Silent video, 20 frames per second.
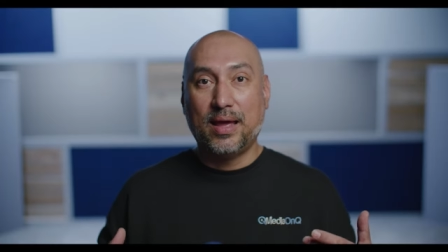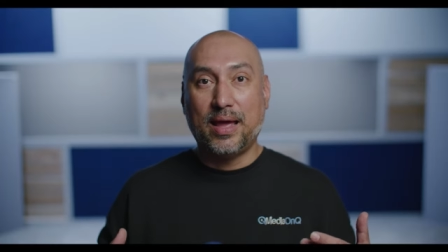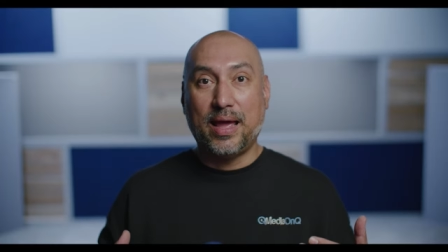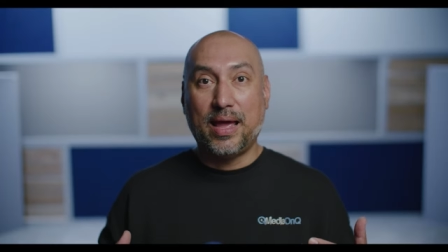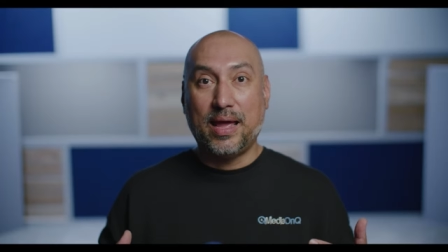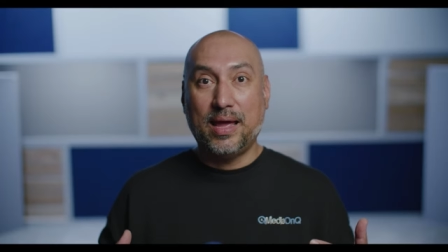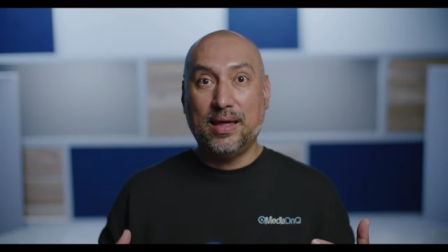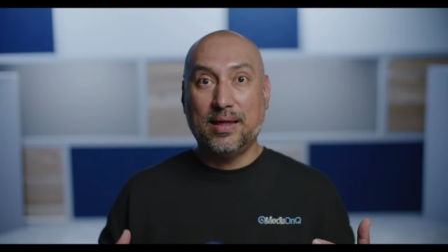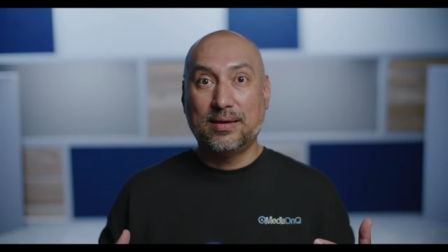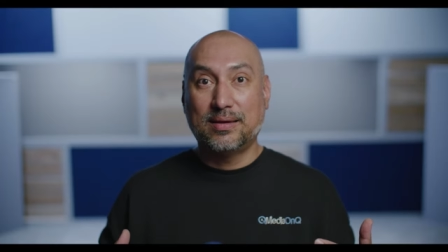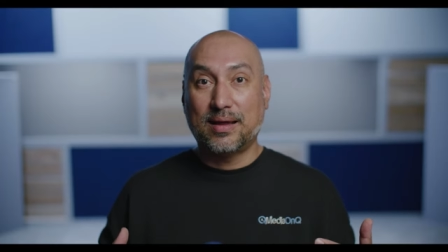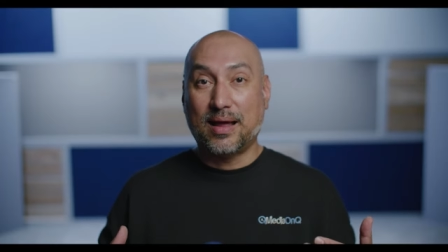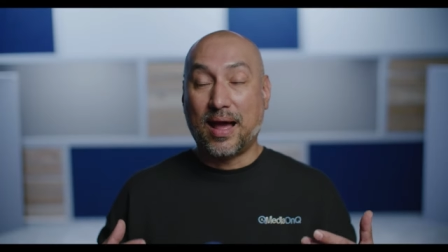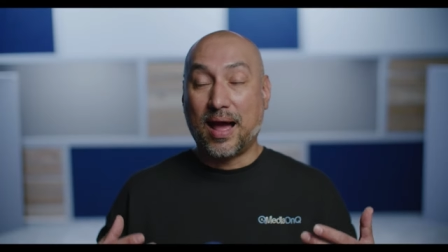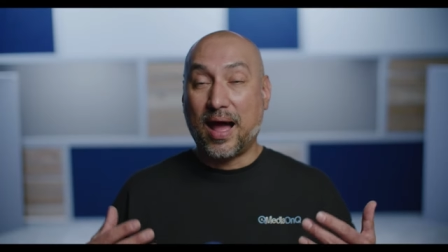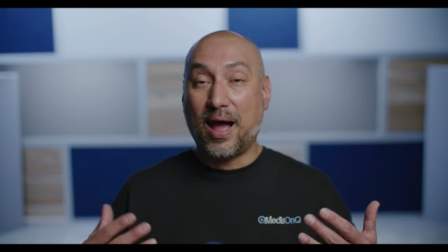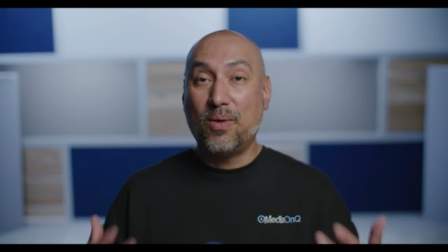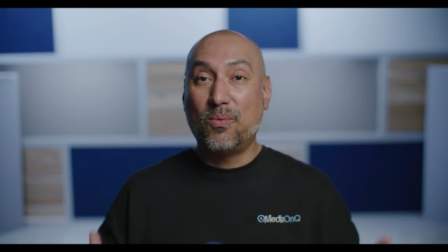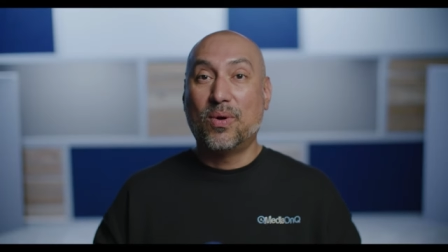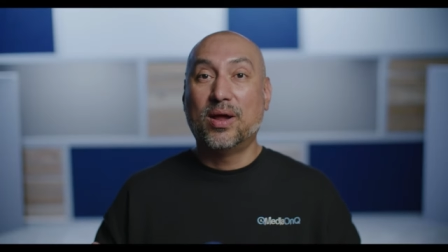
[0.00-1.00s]
And
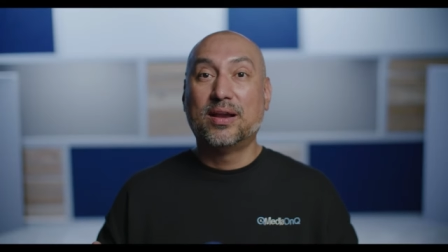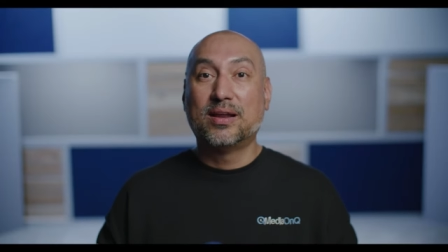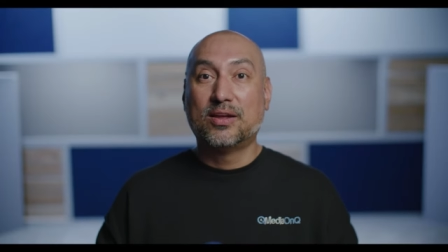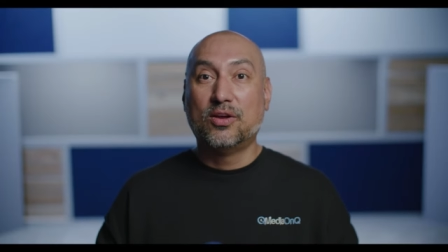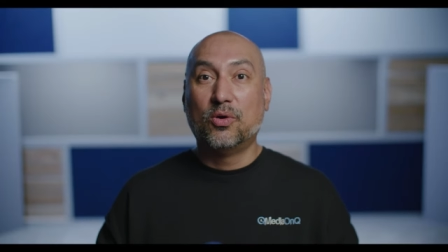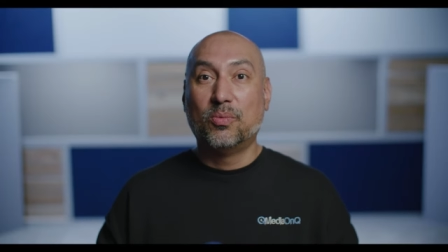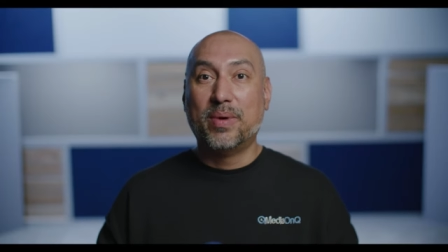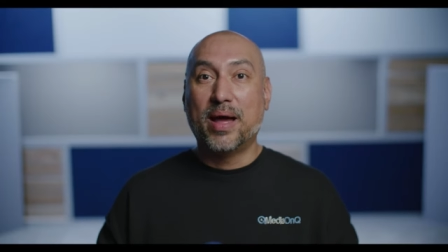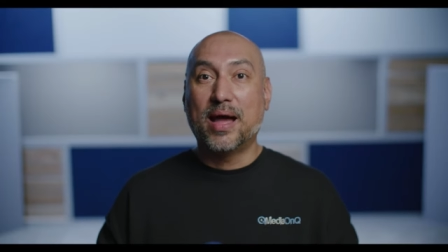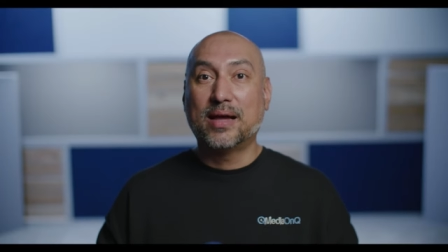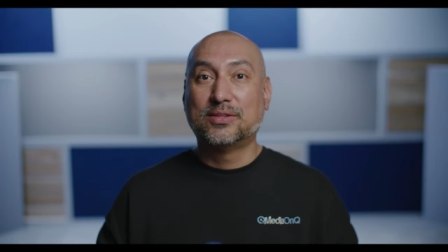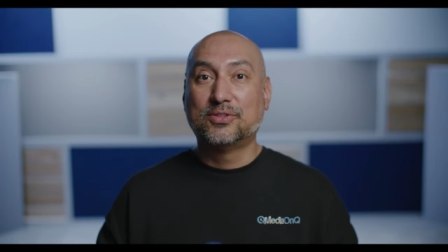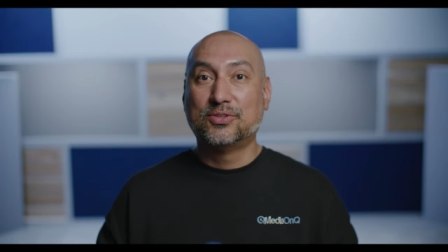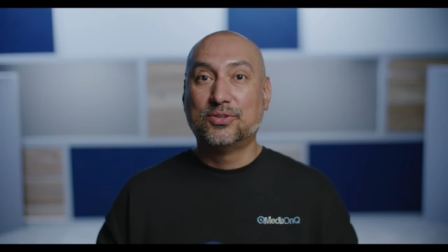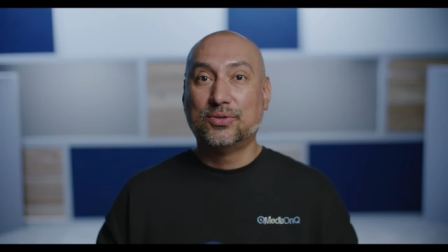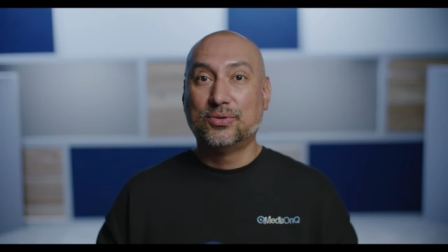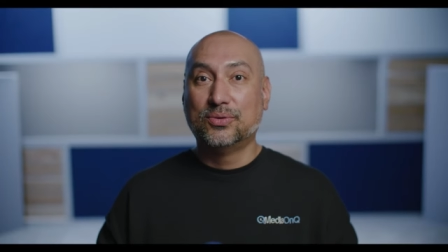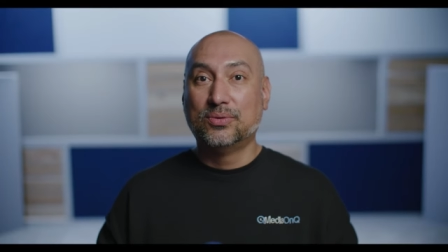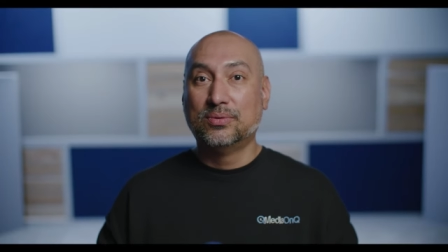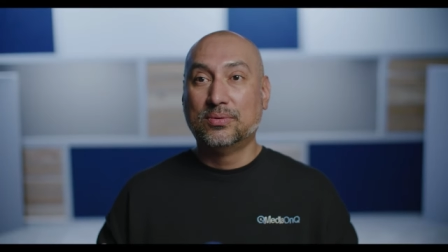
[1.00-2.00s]
I want to go back
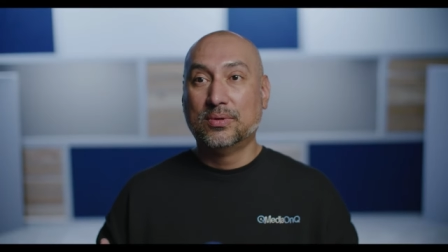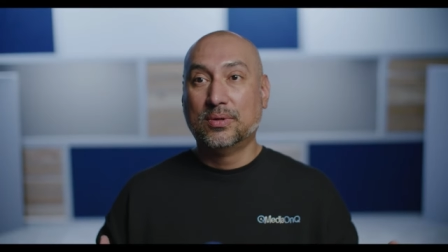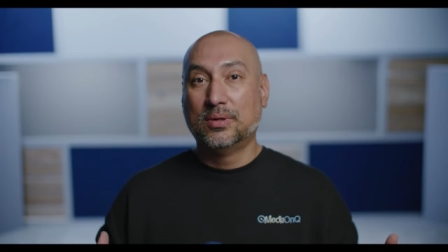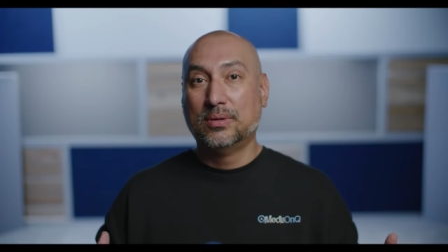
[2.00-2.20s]
to